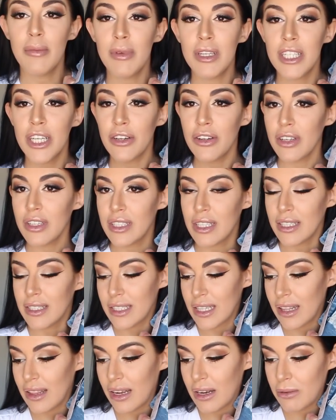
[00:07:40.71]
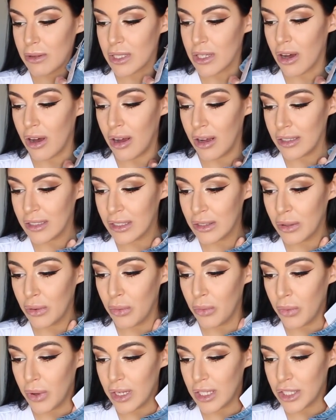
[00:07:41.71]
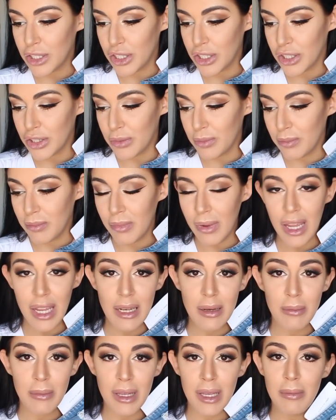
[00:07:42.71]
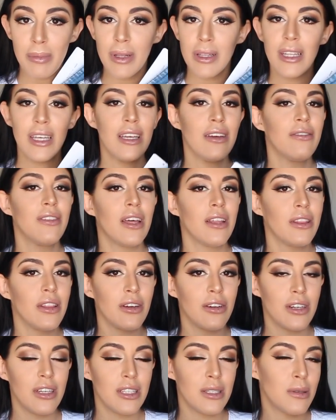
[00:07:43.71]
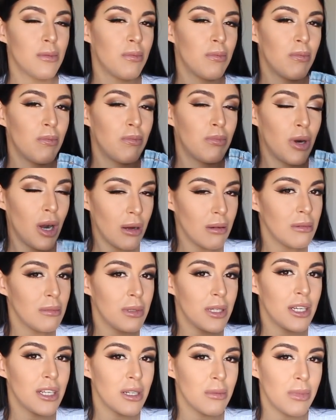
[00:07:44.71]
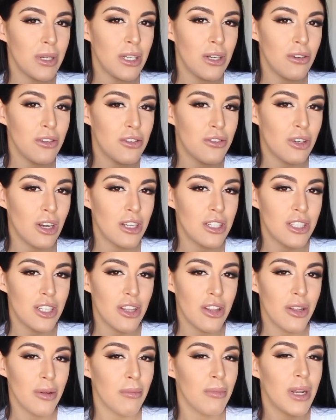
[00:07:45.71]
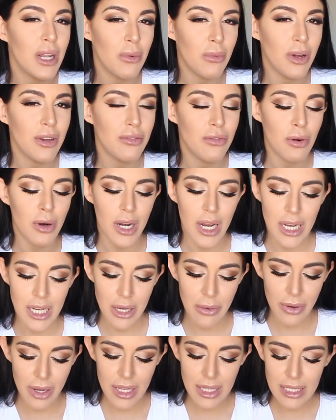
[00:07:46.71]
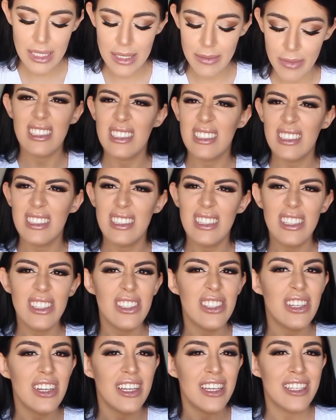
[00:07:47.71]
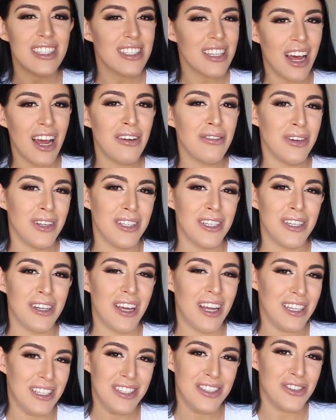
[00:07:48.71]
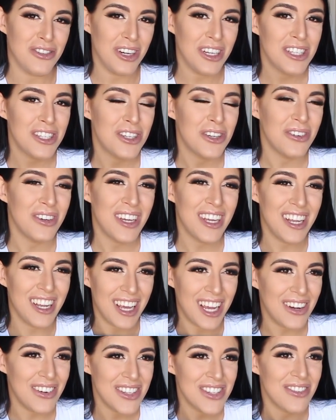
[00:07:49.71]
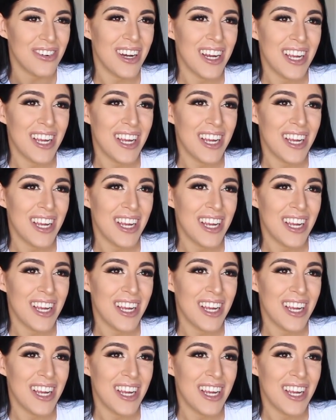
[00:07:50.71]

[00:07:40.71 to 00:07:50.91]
The material did say that it was cotton, which made me believe that there is probably going to be no stretch to them, but I went for it anyways. There is not really any stretch to it, and I was